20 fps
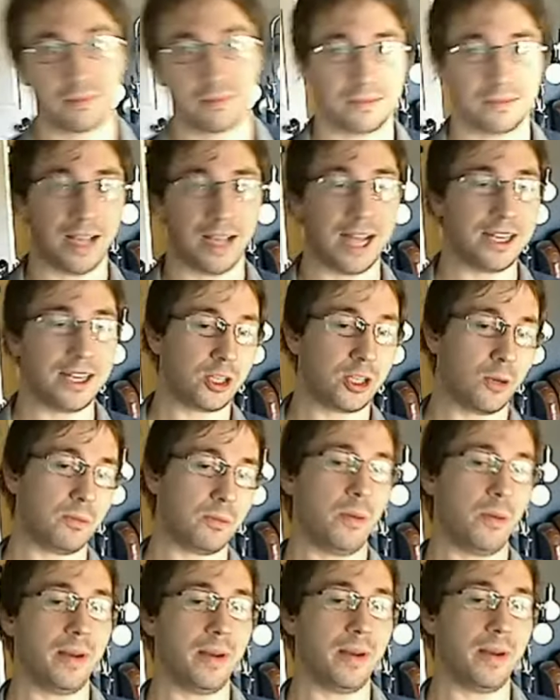I just hope
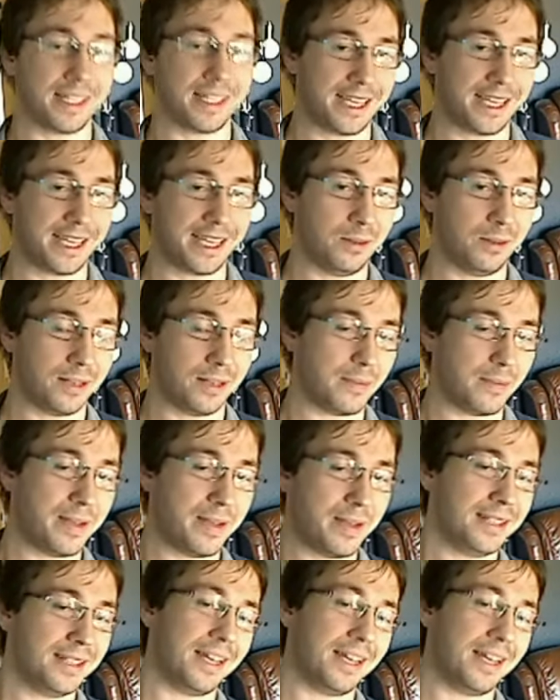nobody gets killed in the
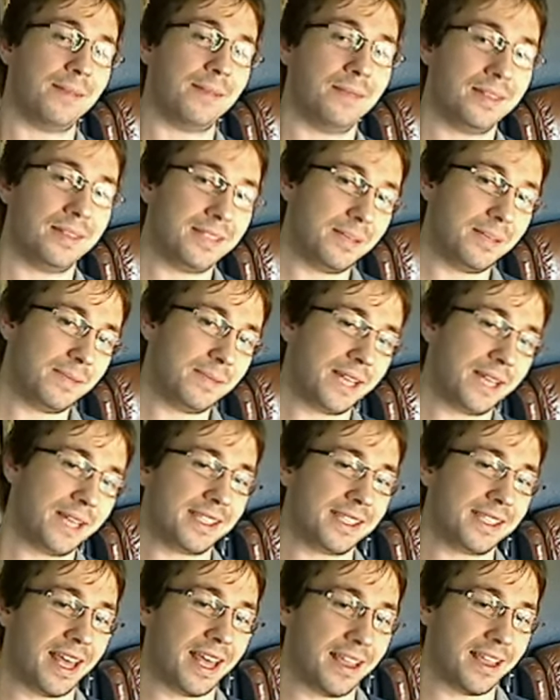meantime. It seems like it's
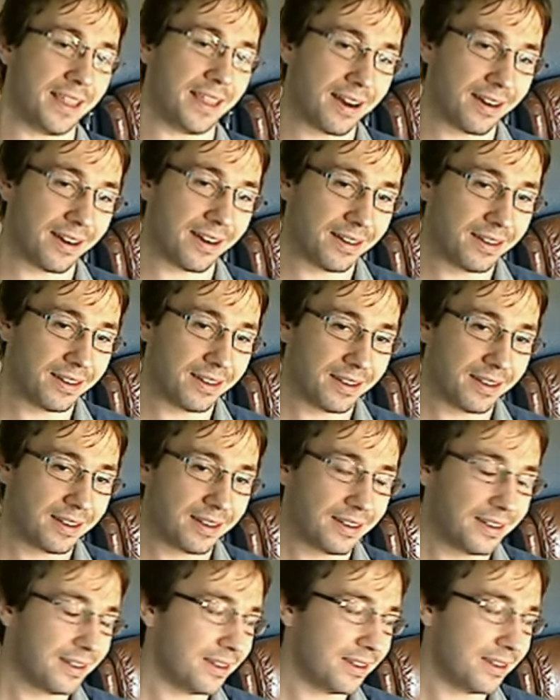getting there.
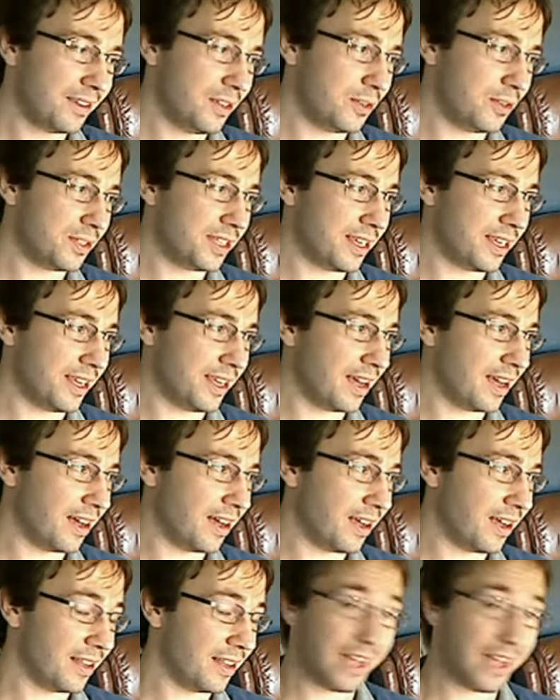You see,
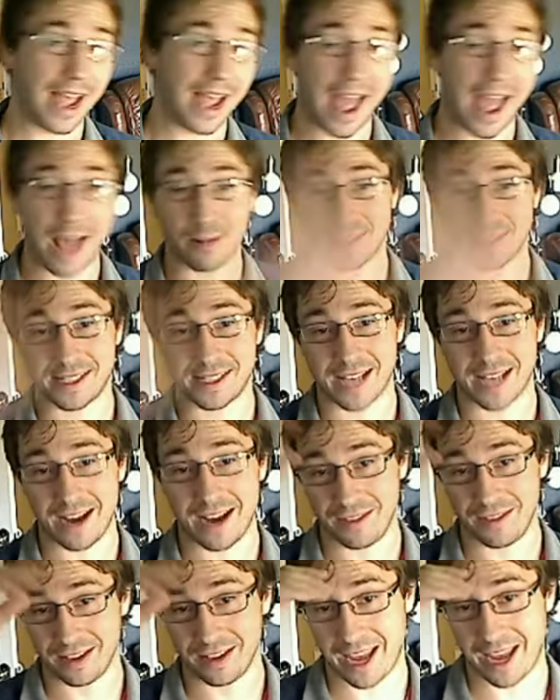outside of the
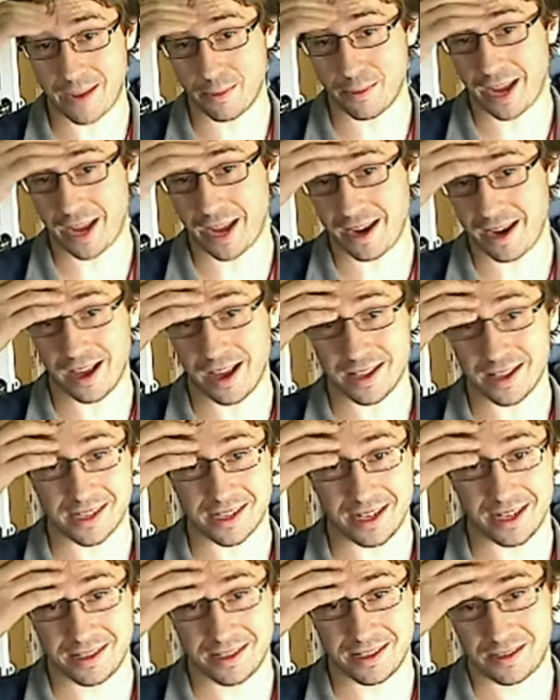Gamergate
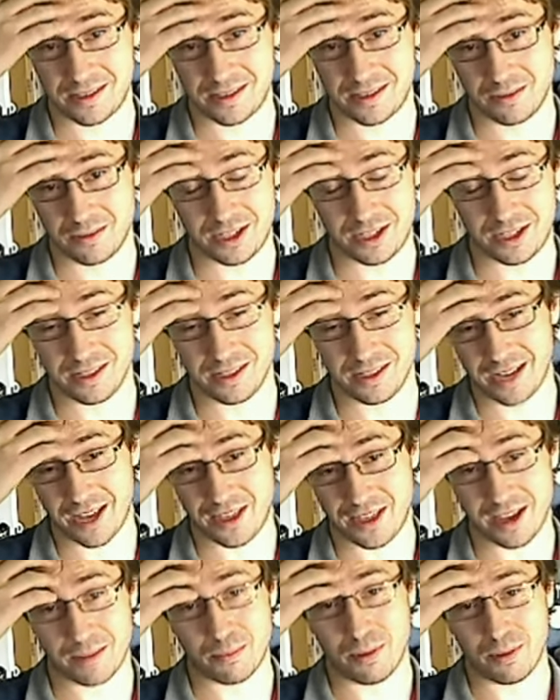nonsense, which is, I
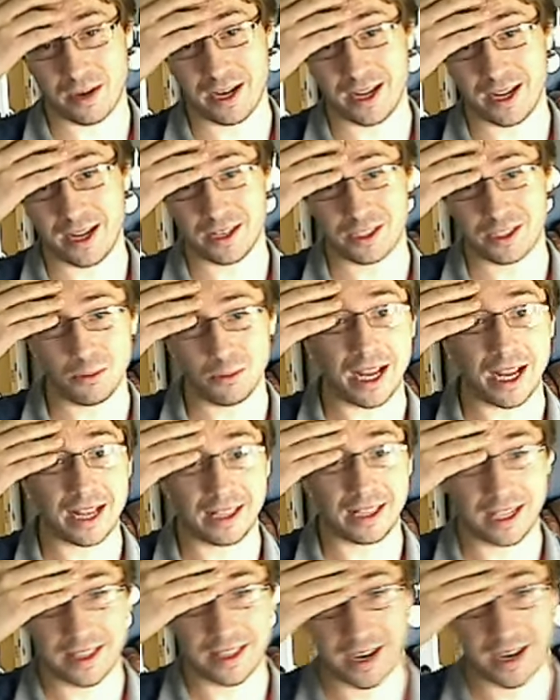think, putting it too lightly
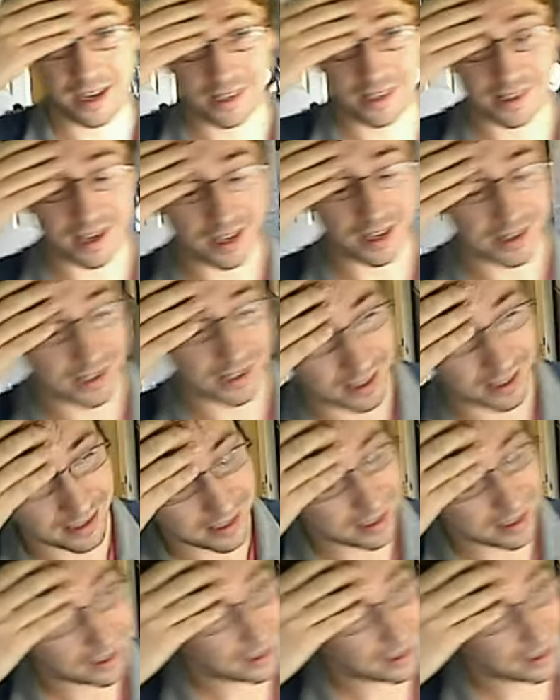that it is nonsense.